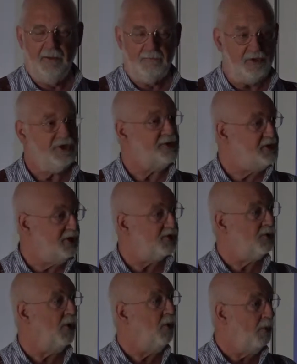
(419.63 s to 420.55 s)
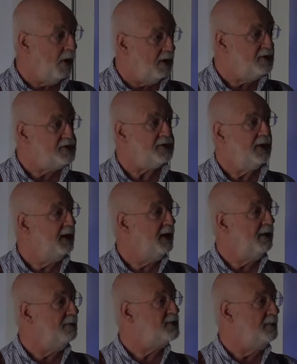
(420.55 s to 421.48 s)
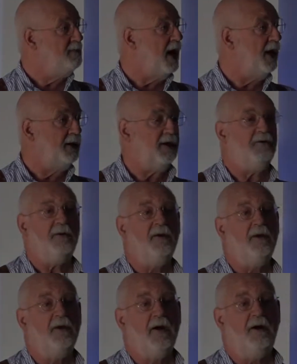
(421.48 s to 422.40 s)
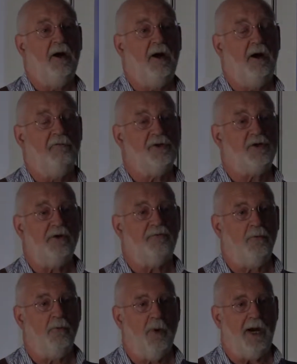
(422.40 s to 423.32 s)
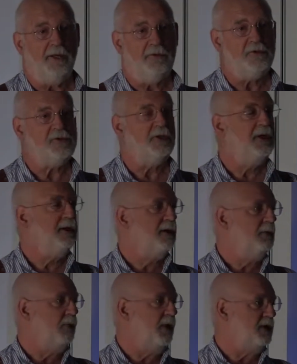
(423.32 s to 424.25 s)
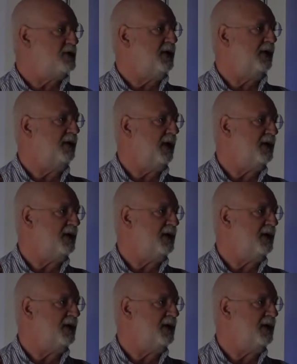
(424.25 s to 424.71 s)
But Jesse Short he was a miner, originally from Wales, worked in